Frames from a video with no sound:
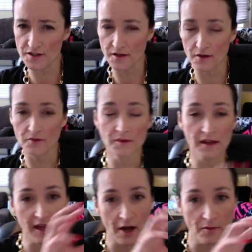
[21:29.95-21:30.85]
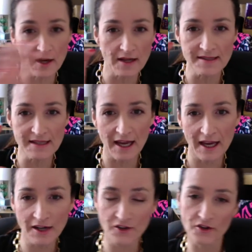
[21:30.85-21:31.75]
So it'll be like Albert
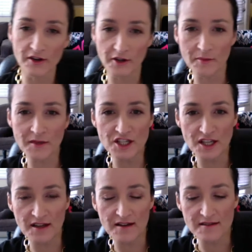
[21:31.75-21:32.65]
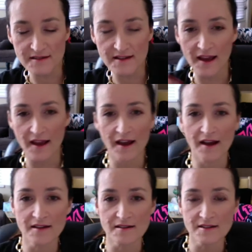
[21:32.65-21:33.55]
Einstein, Google Images,
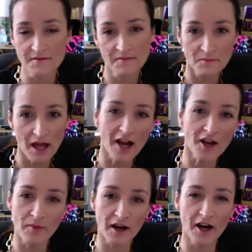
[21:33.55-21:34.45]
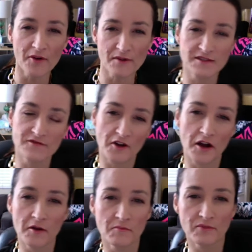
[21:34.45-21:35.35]
and Black Bear was
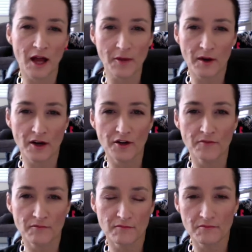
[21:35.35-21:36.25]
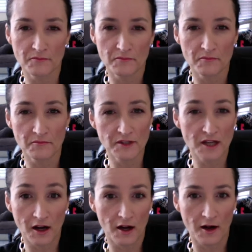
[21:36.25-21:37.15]
from blackbear.com
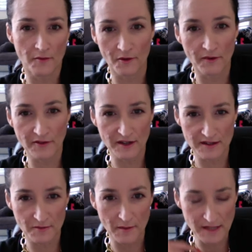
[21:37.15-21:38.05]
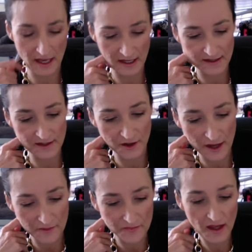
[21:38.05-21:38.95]
or whatever his website is, okay?